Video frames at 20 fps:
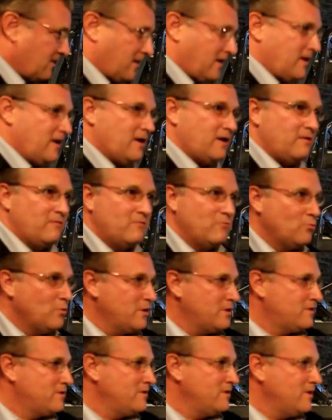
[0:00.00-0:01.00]
Again,
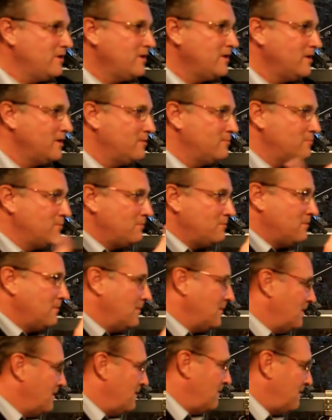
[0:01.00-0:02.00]
what
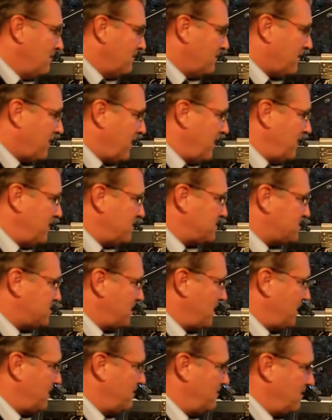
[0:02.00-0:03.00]
Ken had
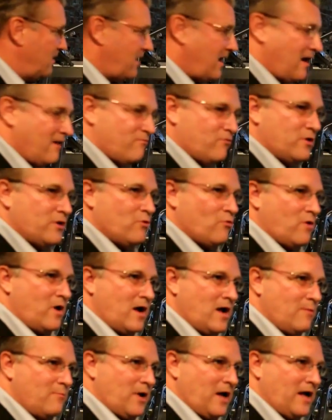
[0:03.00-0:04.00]
said, every
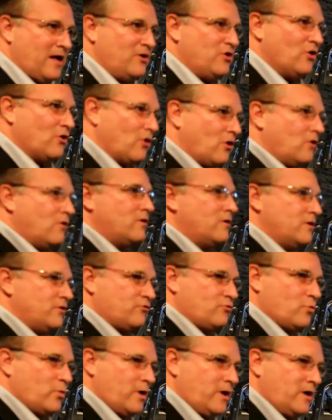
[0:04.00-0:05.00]
gram had to earn
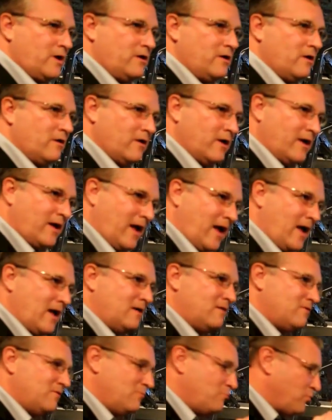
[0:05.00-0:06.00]
its way in here. It
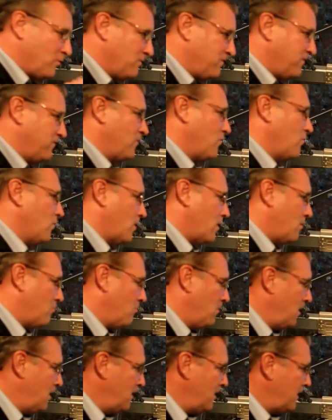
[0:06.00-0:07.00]
had to
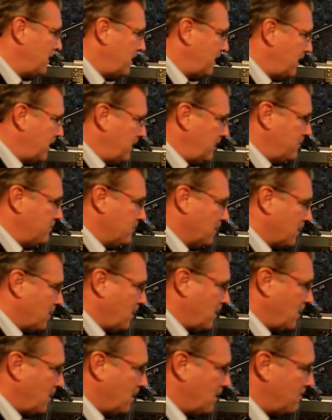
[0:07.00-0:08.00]
perform in the
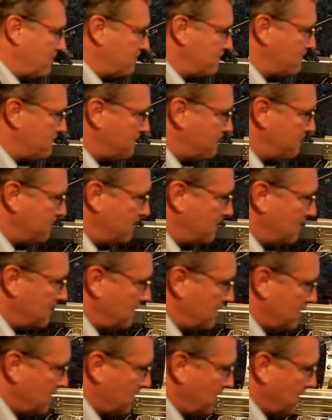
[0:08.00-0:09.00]
car.
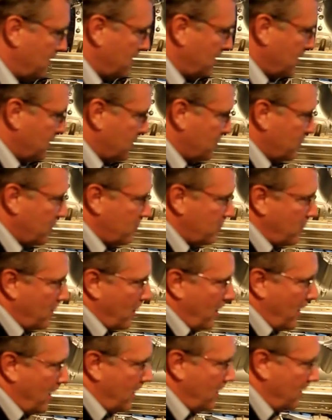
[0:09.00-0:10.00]

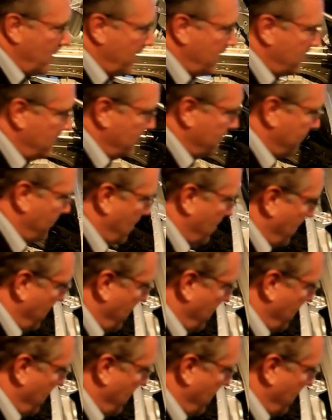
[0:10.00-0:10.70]
Another highlight of